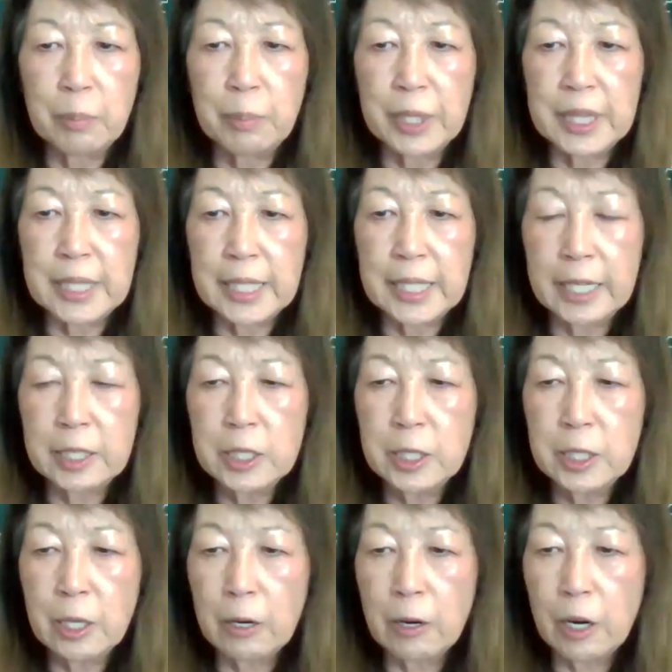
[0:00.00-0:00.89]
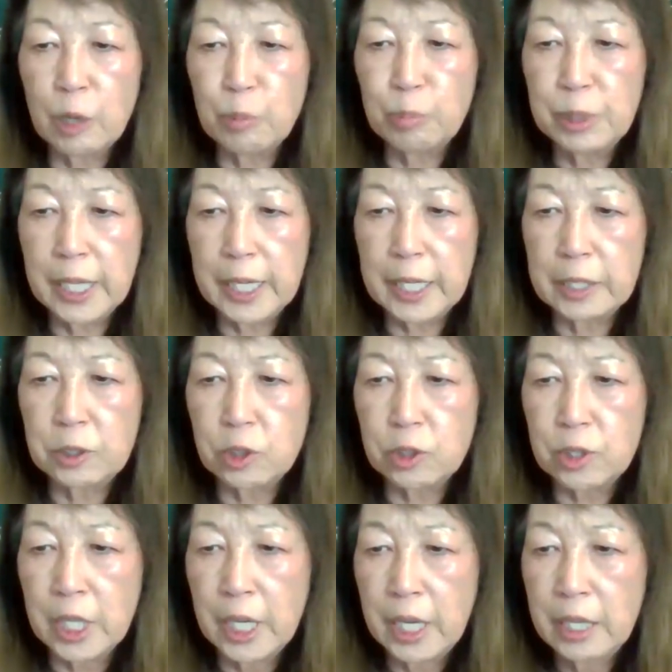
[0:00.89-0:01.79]
but the NCRR
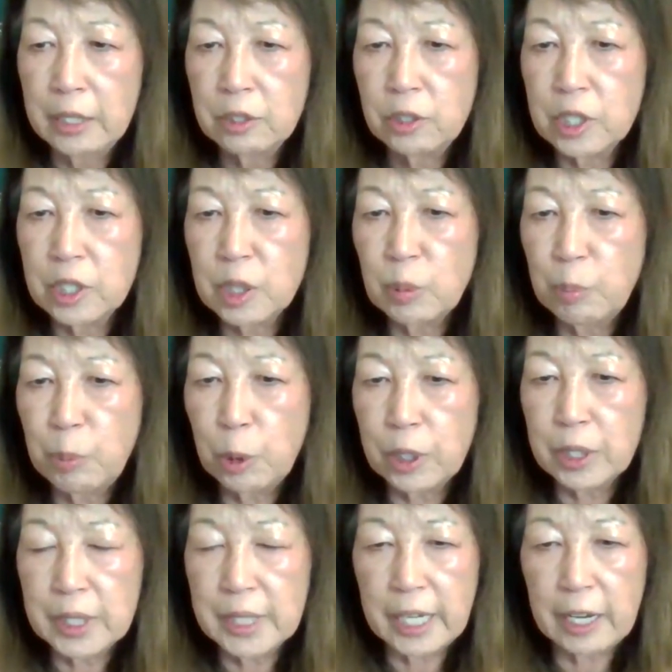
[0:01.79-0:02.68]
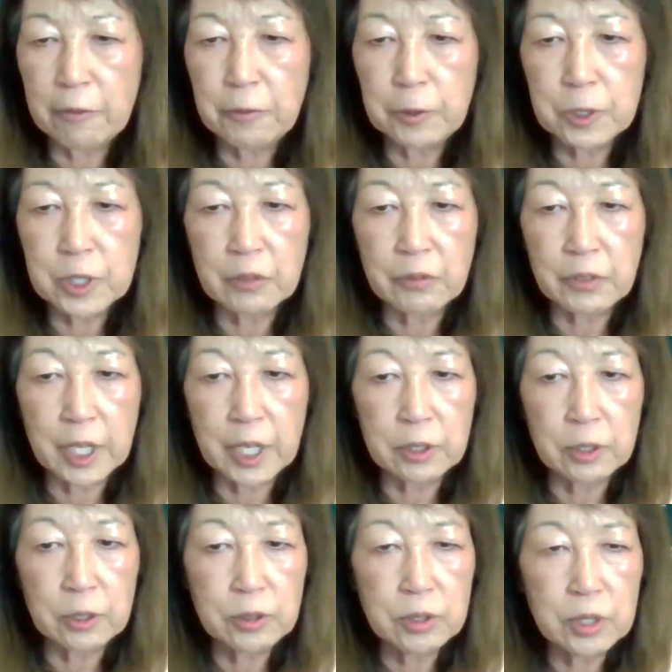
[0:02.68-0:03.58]
pledged to support the efforts of
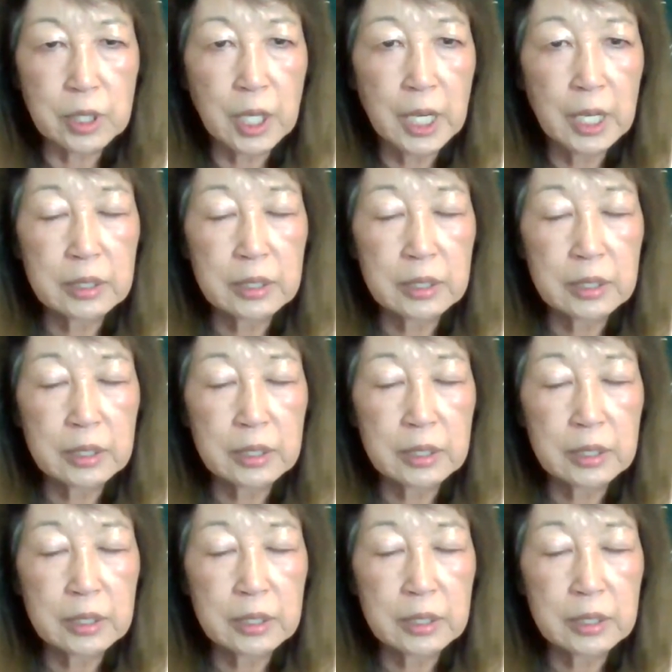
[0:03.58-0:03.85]
others,